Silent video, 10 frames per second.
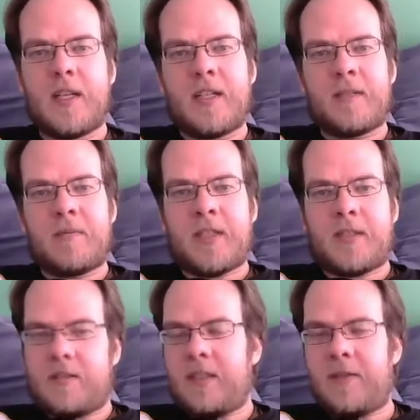but
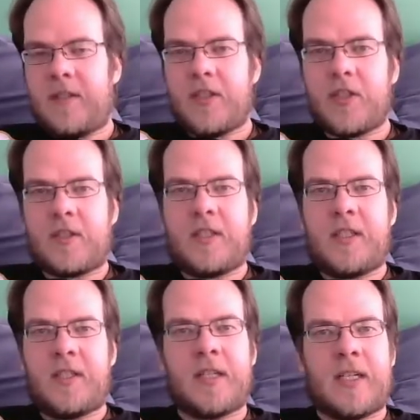eventually
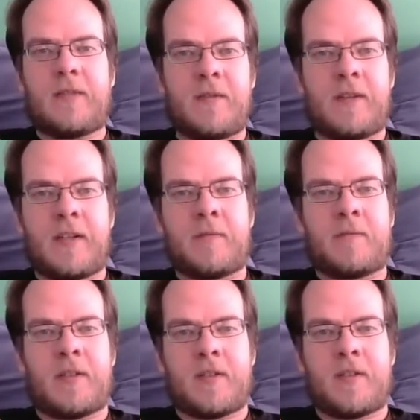you have the final
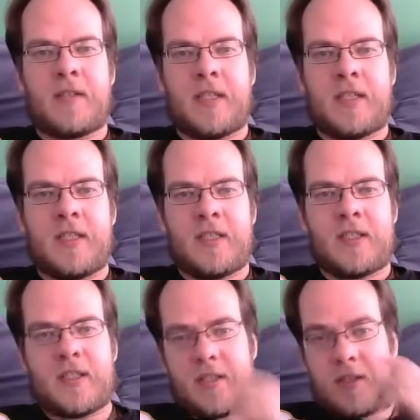product that
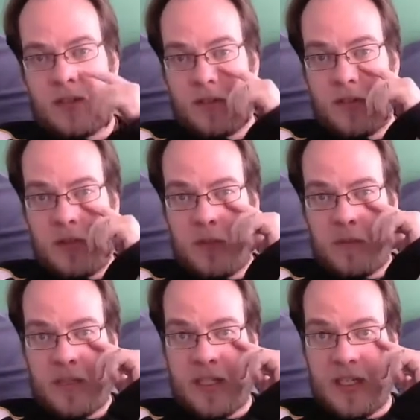is on YouTube,
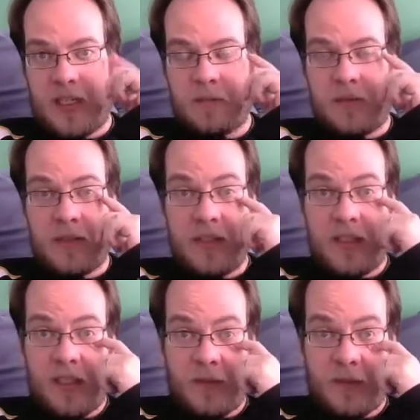and I
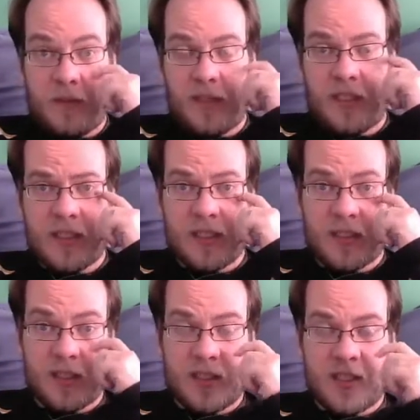believe that
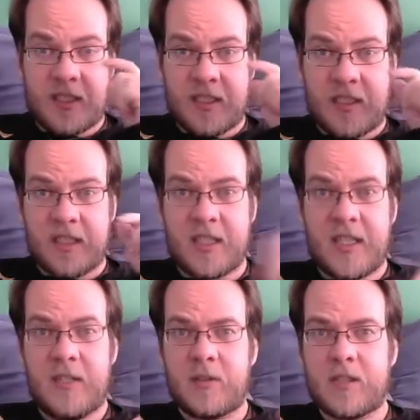today
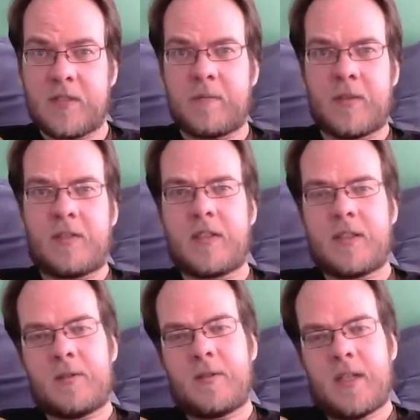or tomorrow
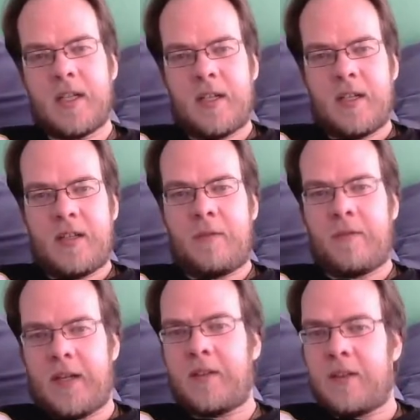the
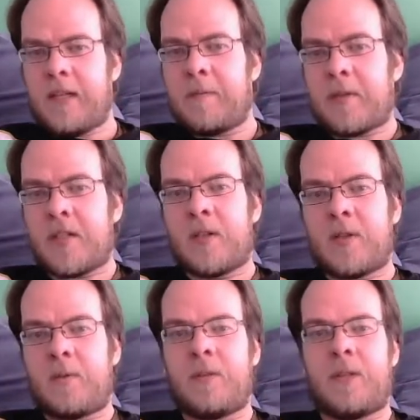final episode
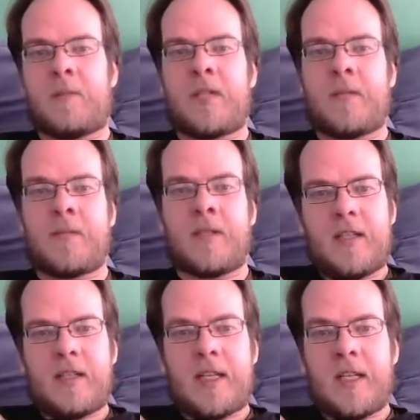will be uploaded.
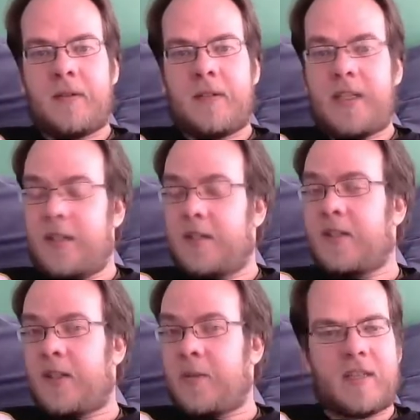Now in
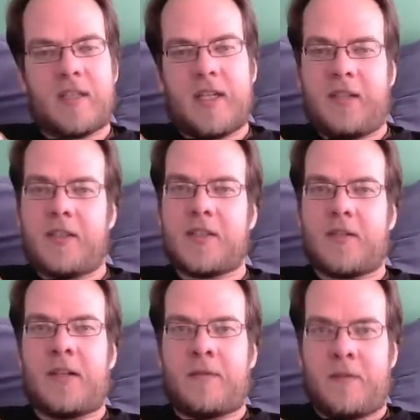October I also
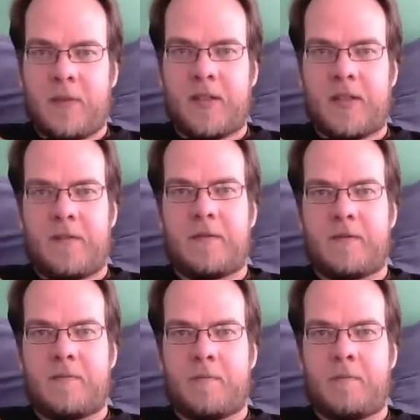have a week off.
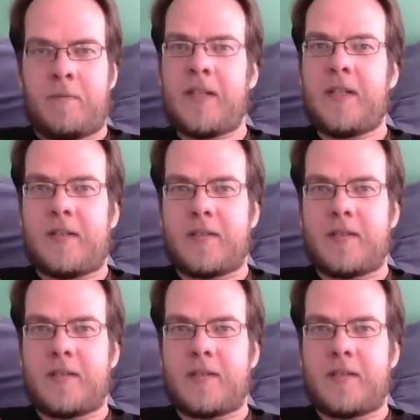Better yet,